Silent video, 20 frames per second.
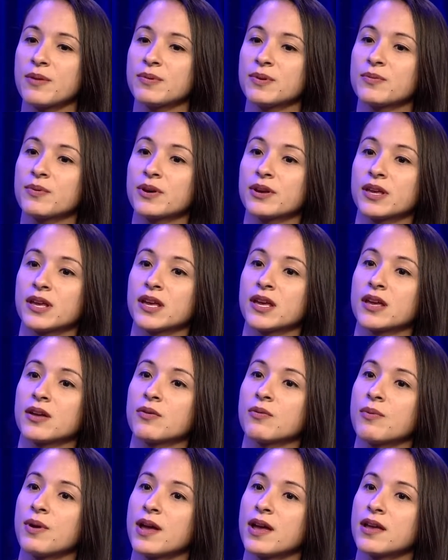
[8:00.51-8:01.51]
be
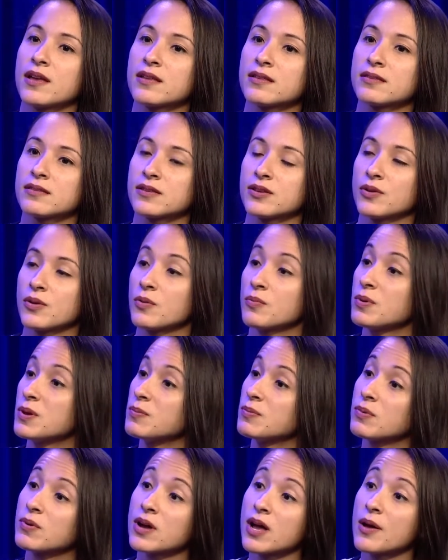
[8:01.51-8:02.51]
working with,
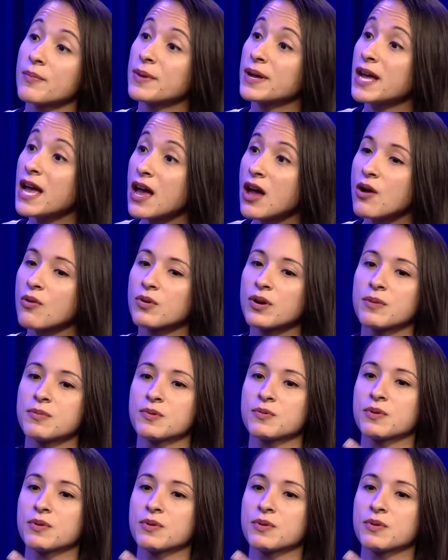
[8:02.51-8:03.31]
people coming out? Would I be